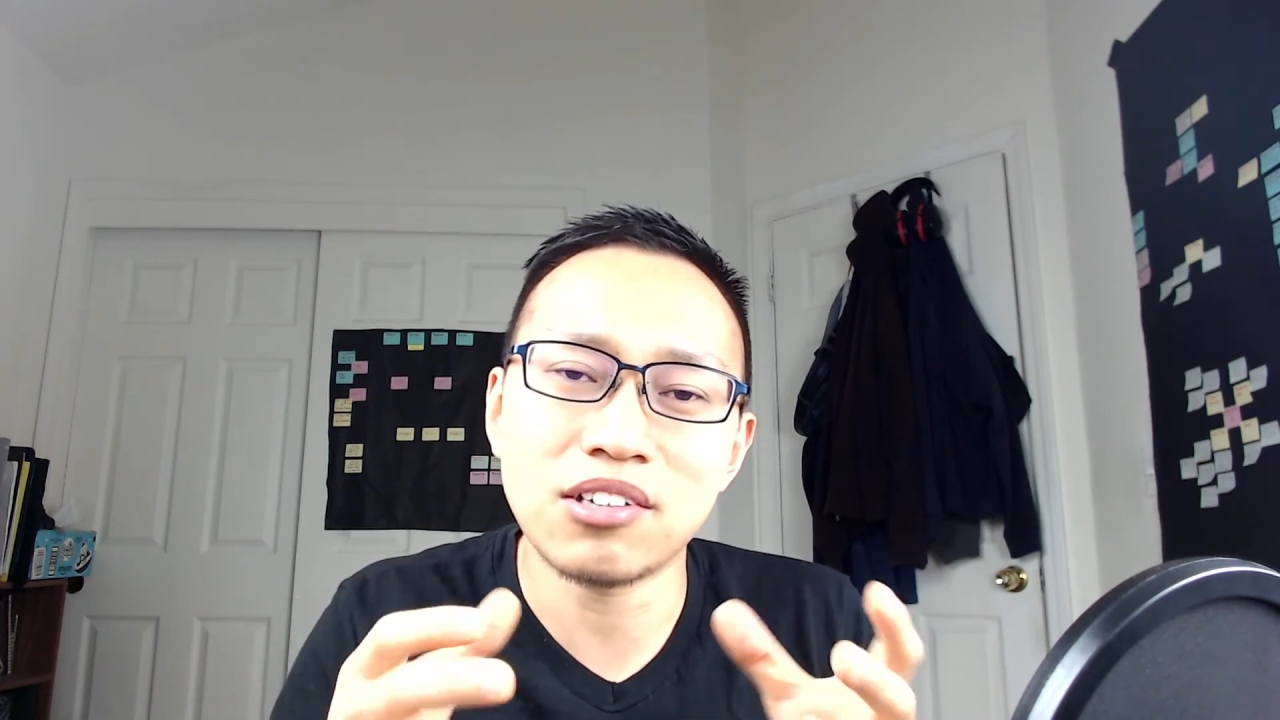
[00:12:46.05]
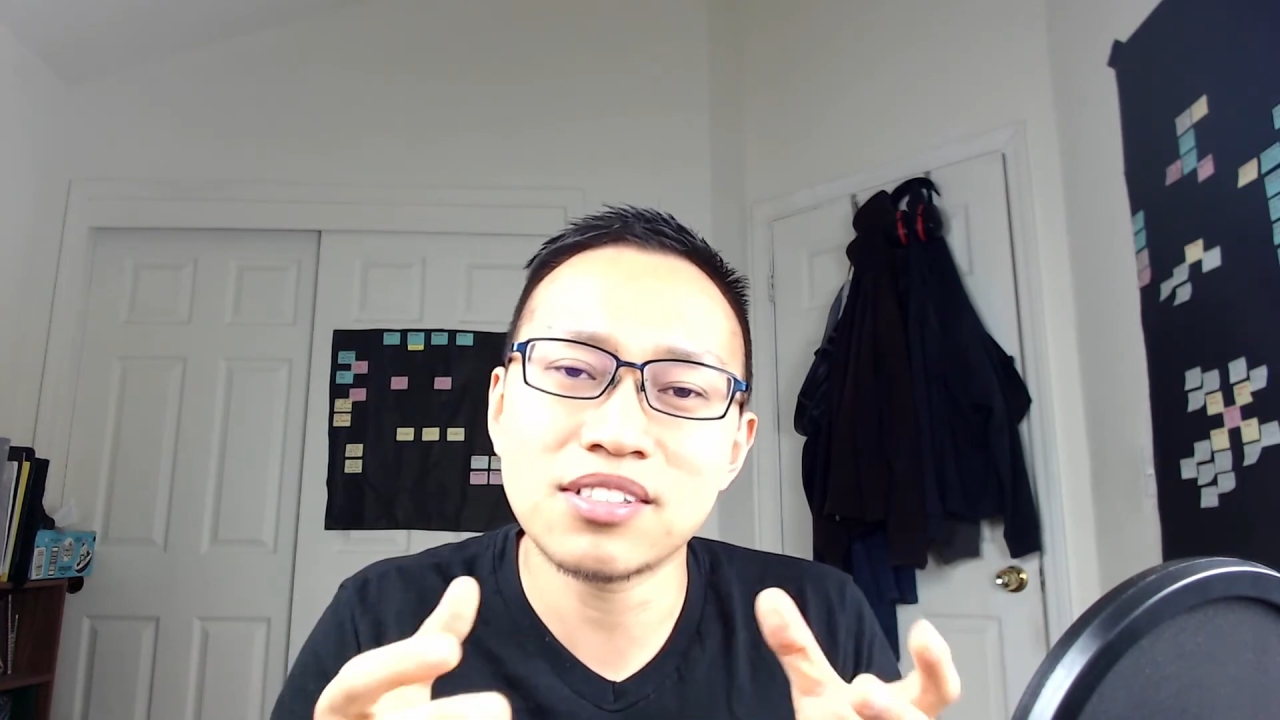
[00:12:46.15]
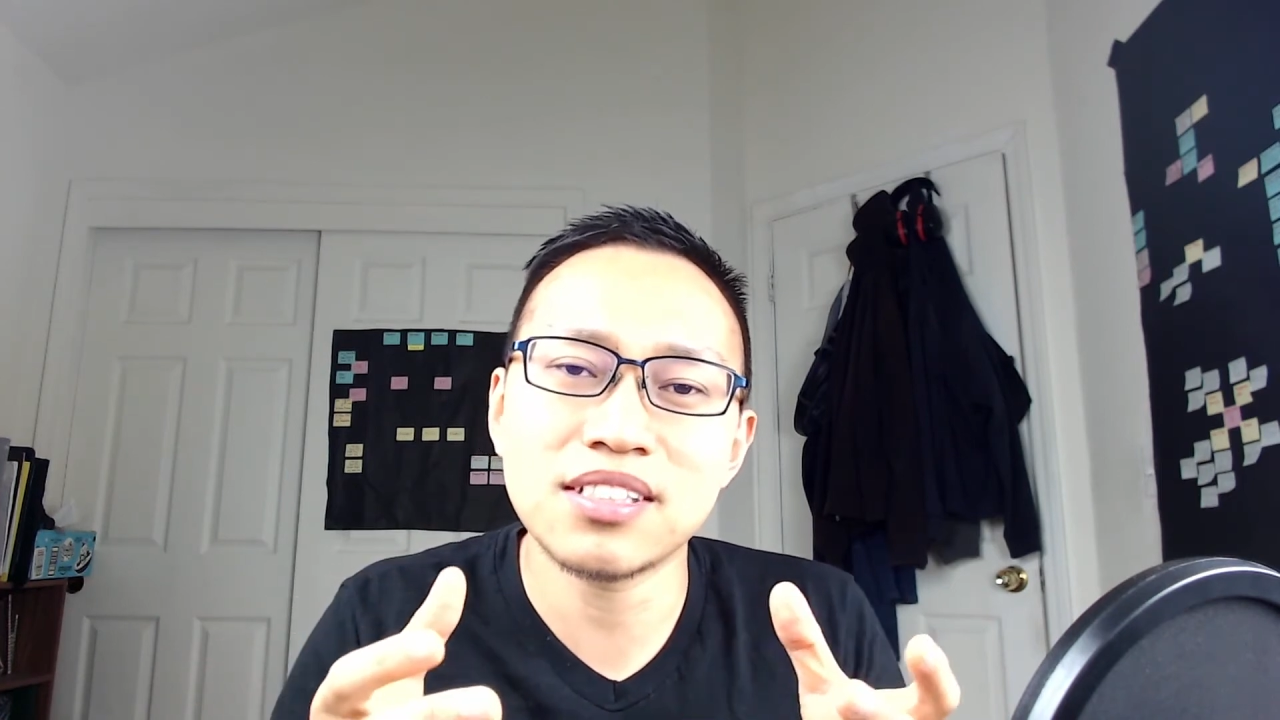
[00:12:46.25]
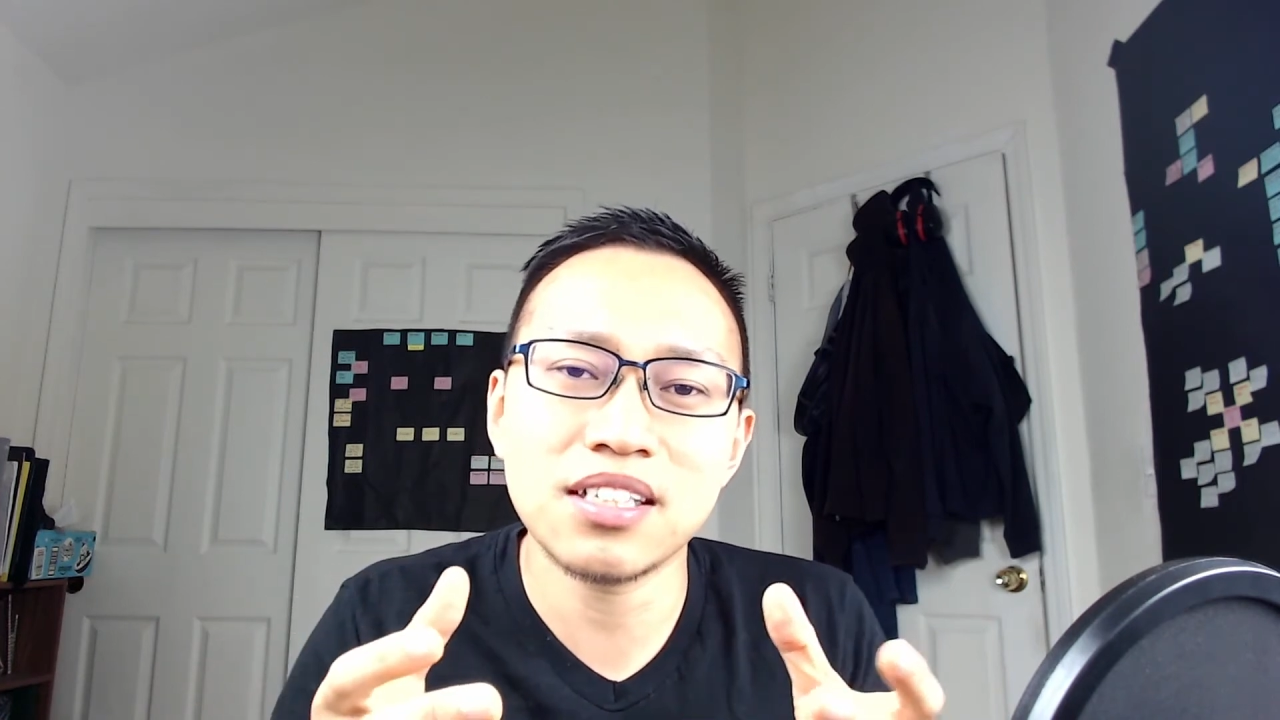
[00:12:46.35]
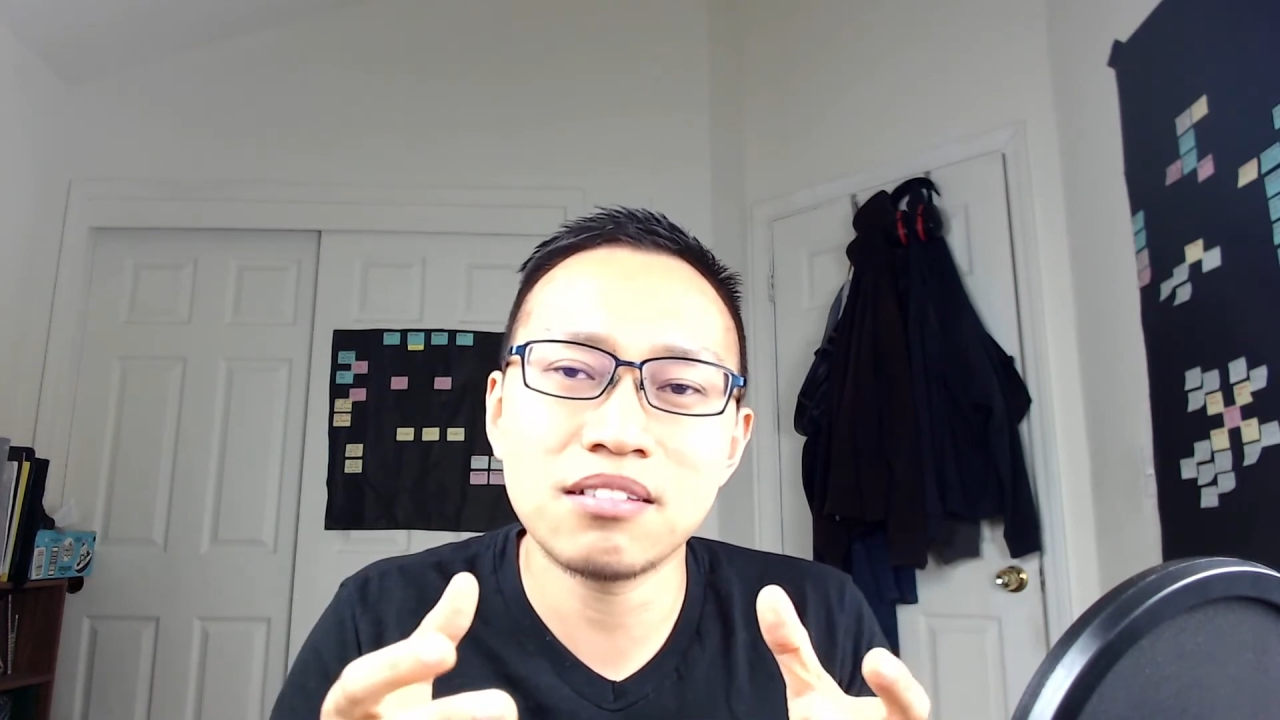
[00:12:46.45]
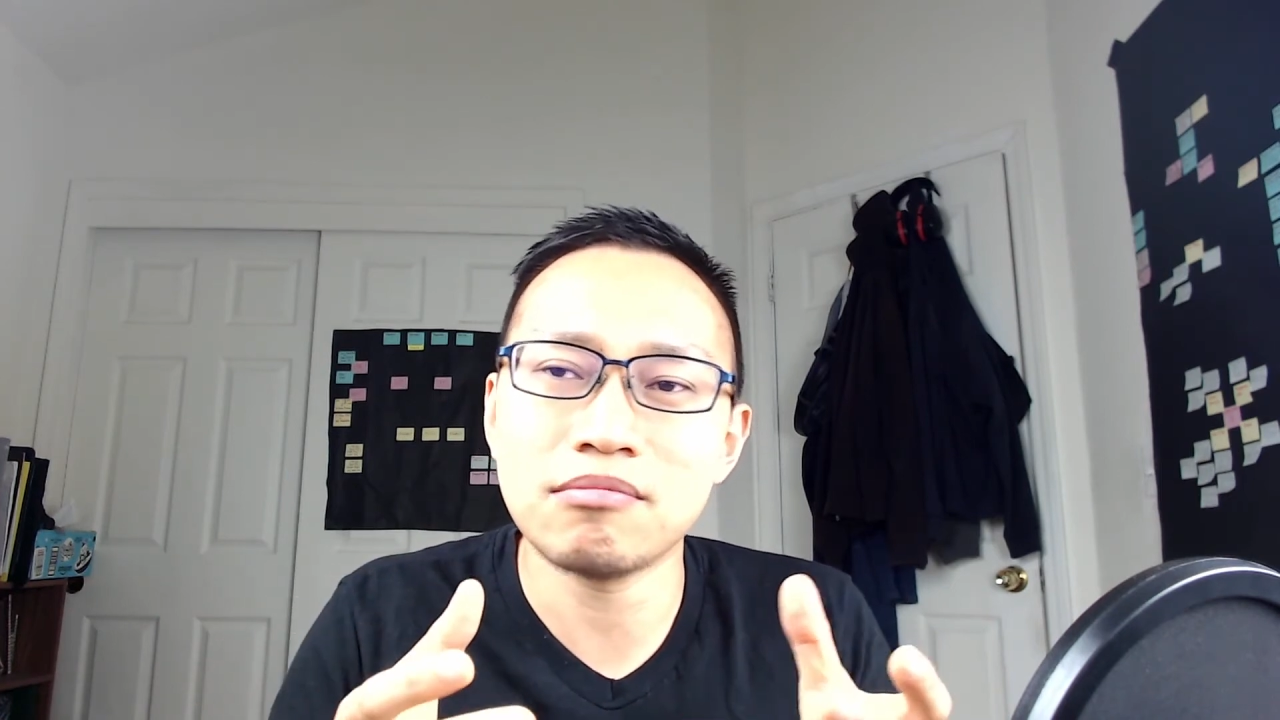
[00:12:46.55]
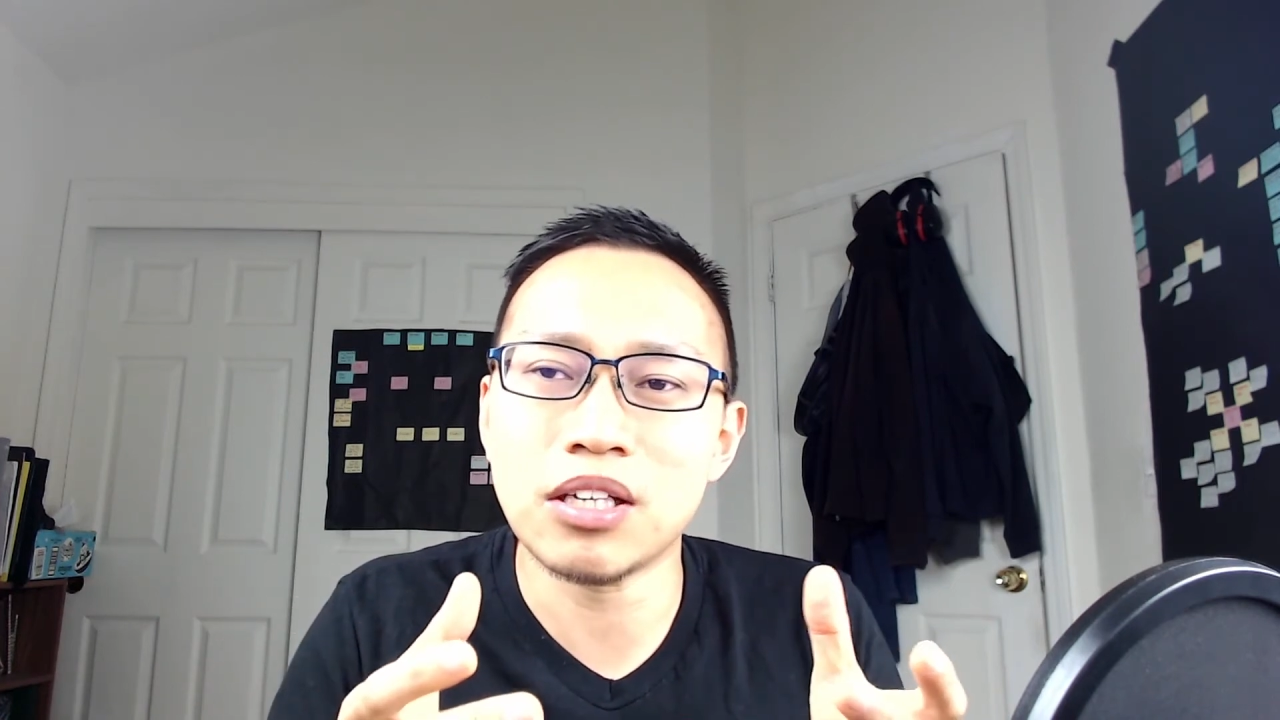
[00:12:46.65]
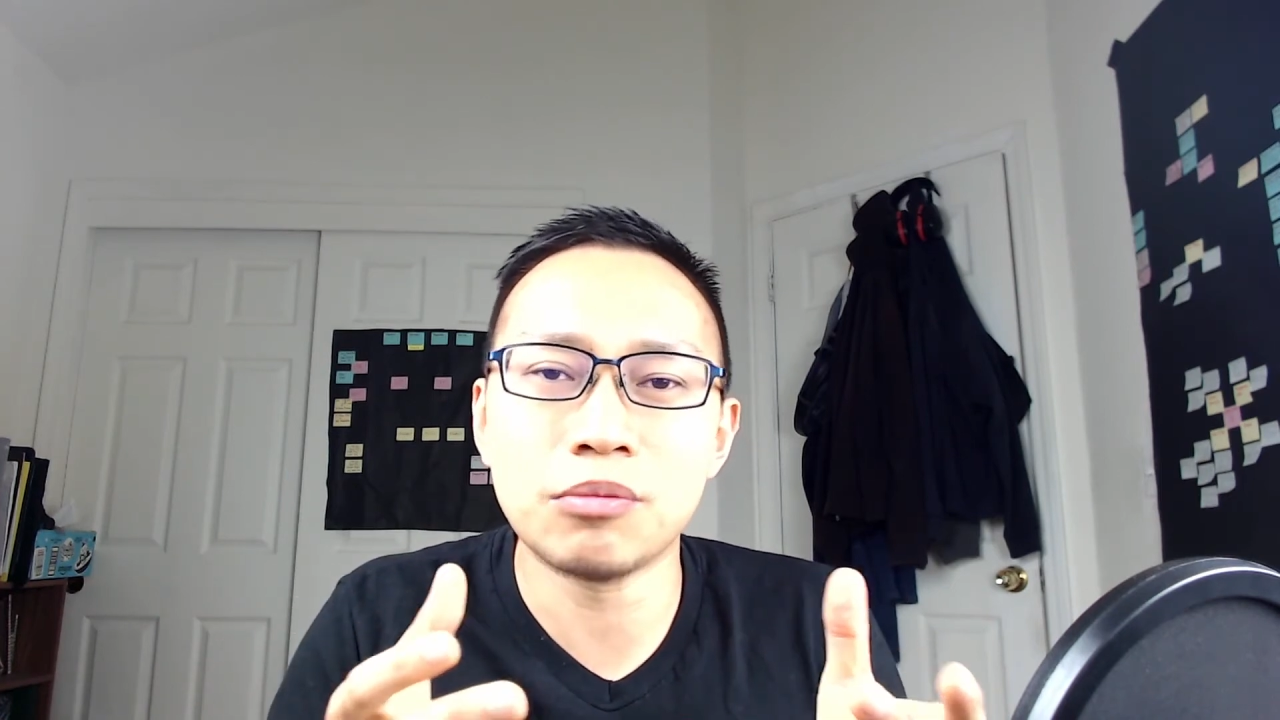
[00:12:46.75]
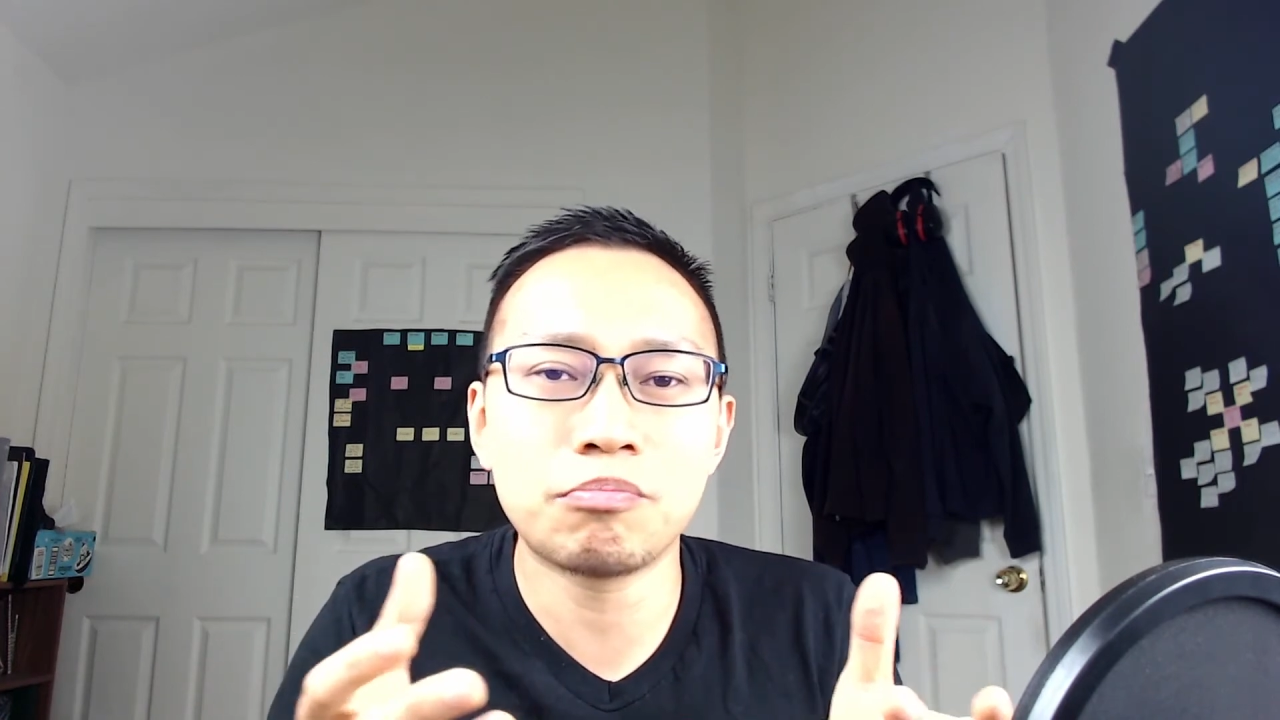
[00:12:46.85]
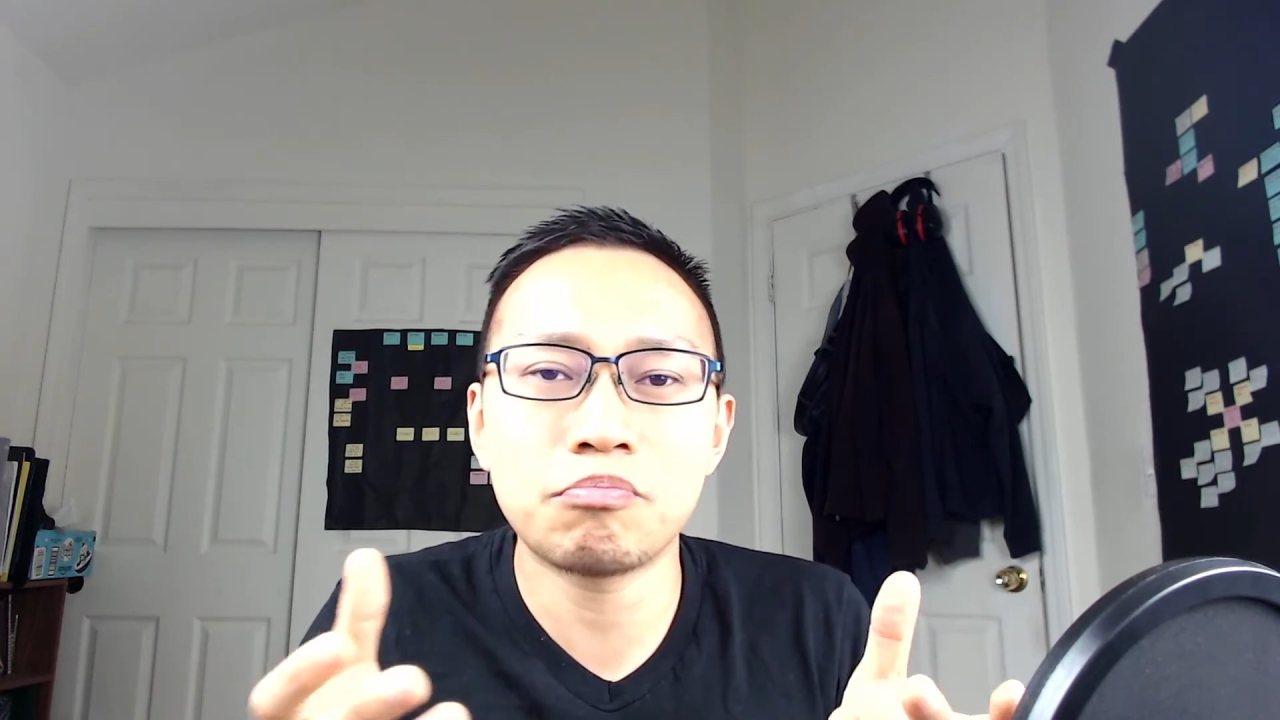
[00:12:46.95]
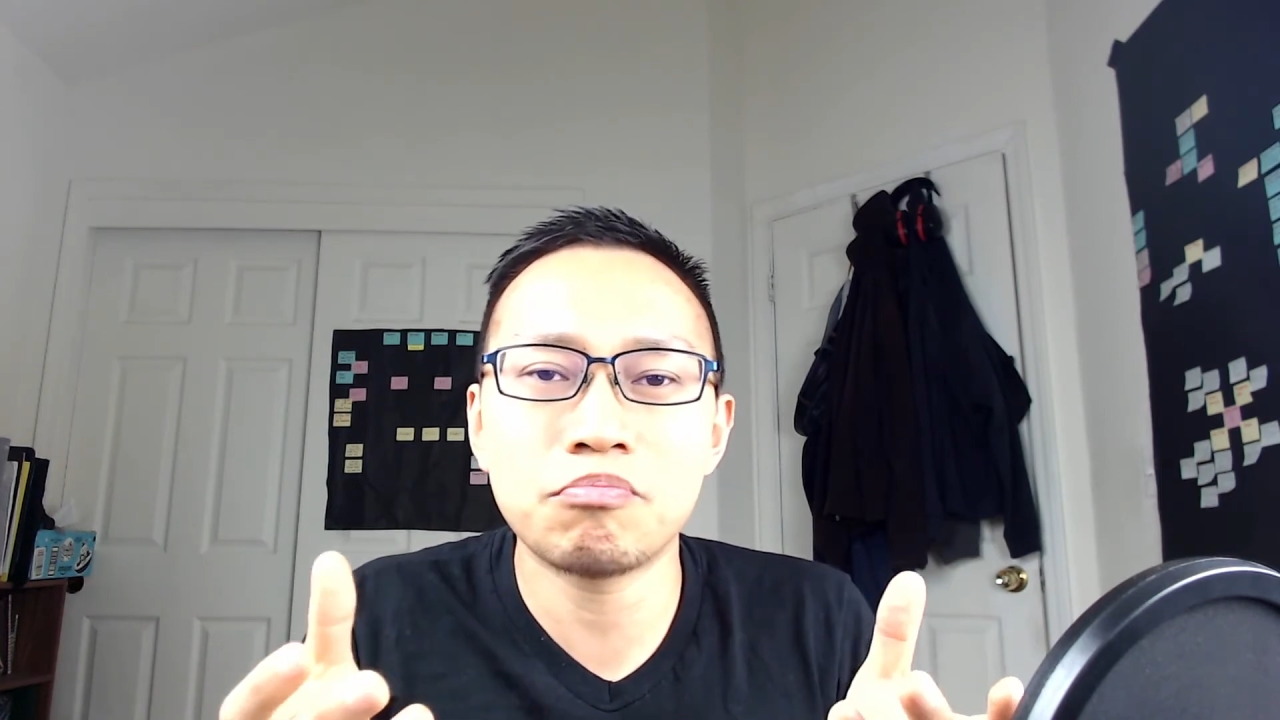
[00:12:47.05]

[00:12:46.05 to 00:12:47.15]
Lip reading: I would say it